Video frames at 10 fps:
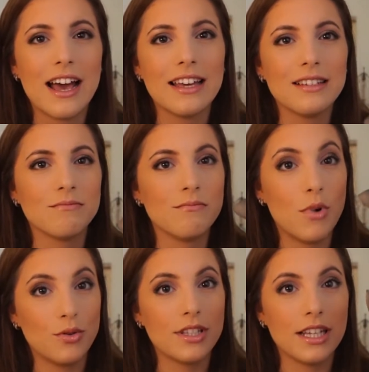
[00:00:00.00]
I
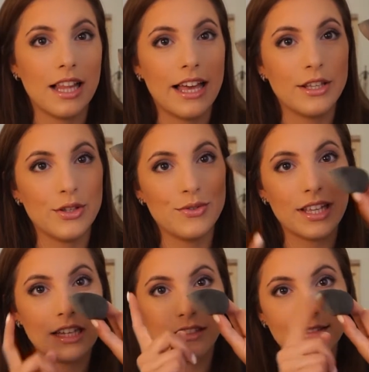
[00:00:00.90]
mostly like
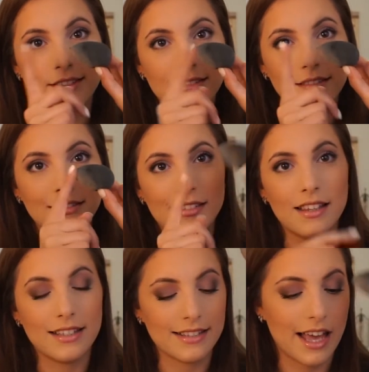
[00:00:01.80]
using
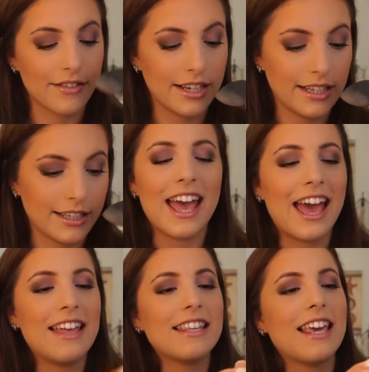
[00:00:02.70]
this guy right here.
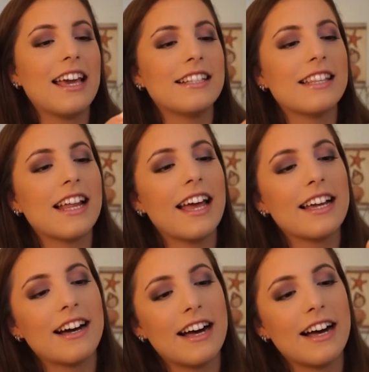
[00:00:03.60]
And the case that I